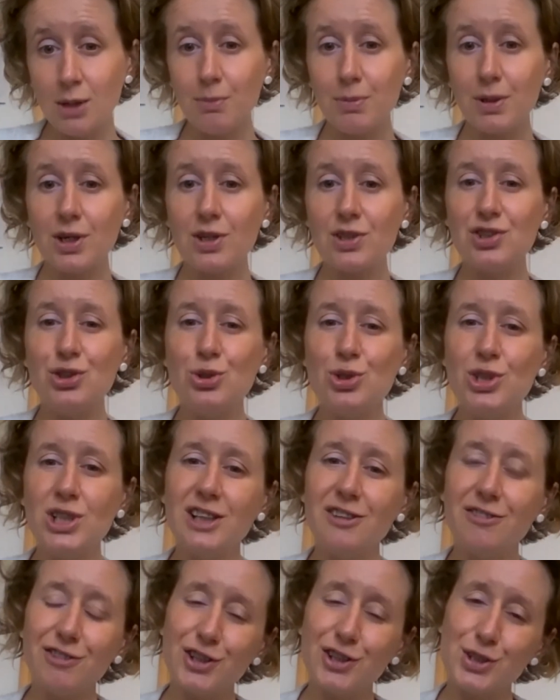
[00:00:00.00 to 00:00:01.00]
because
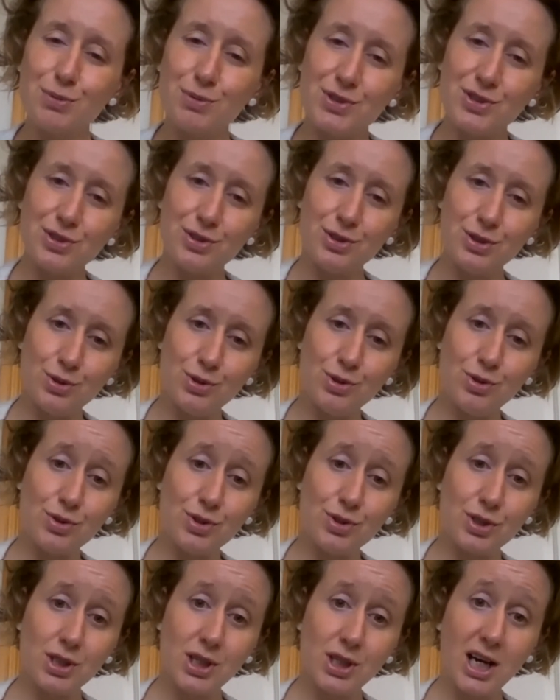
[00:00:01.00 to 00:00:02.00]
usually the first ones are
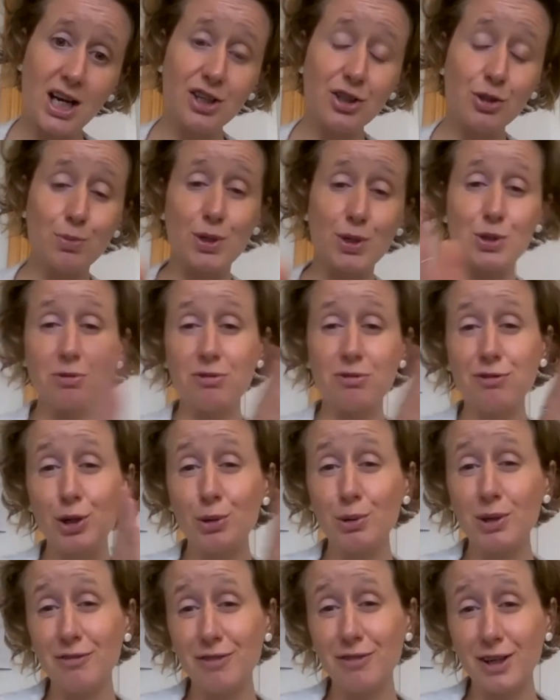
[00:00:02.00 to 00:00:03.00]
used either because we're
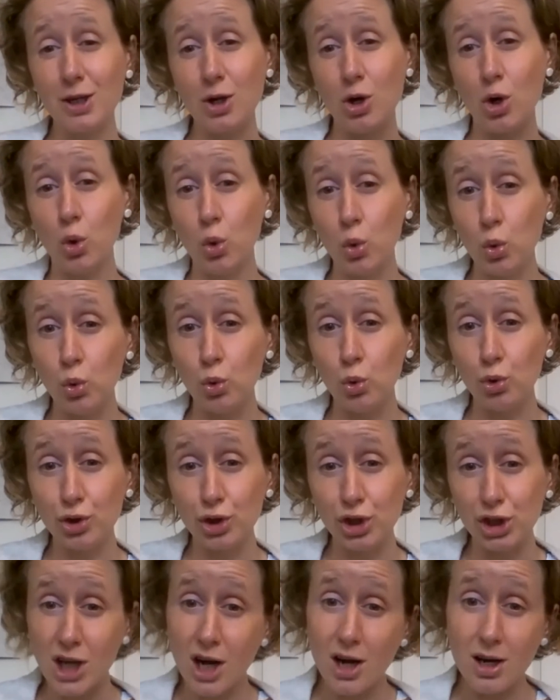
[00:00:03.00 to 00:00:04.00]
following a very old,
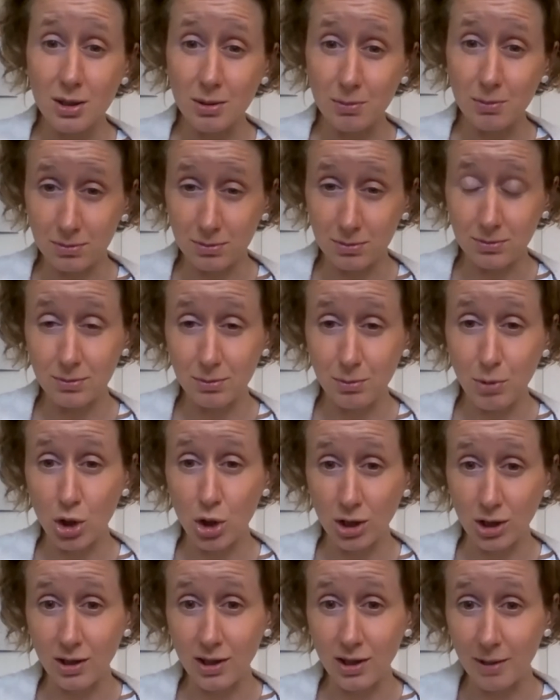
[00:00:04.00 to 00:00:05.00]
young
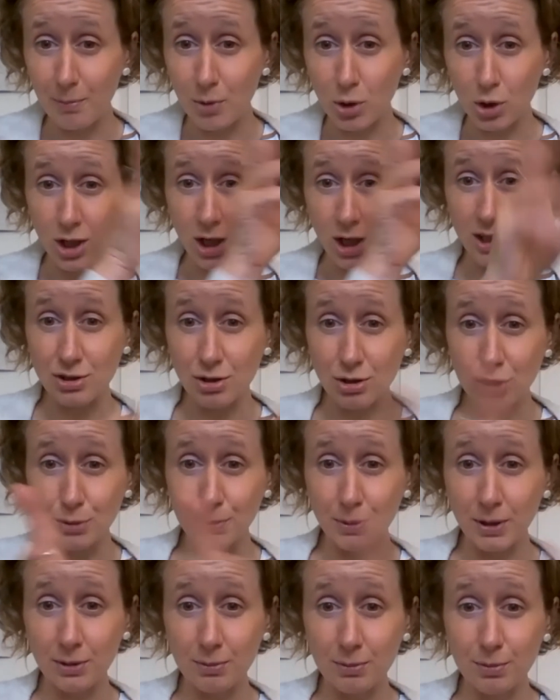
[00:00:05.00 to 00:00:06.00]
model, that model I
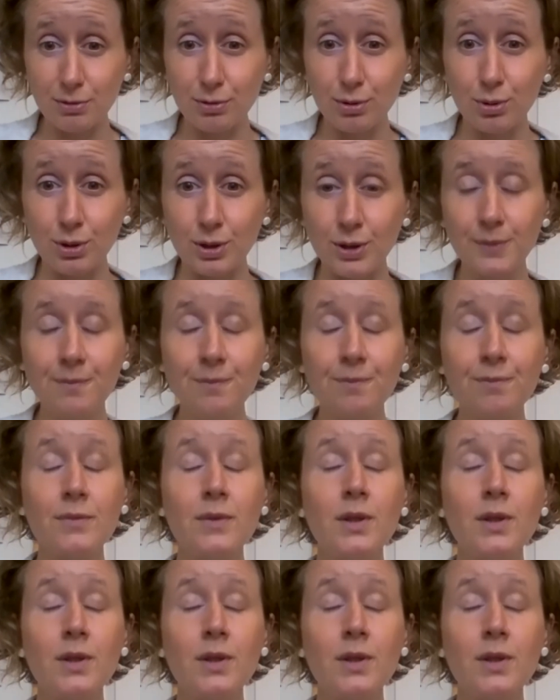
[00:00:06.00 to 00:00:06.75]
talked about before,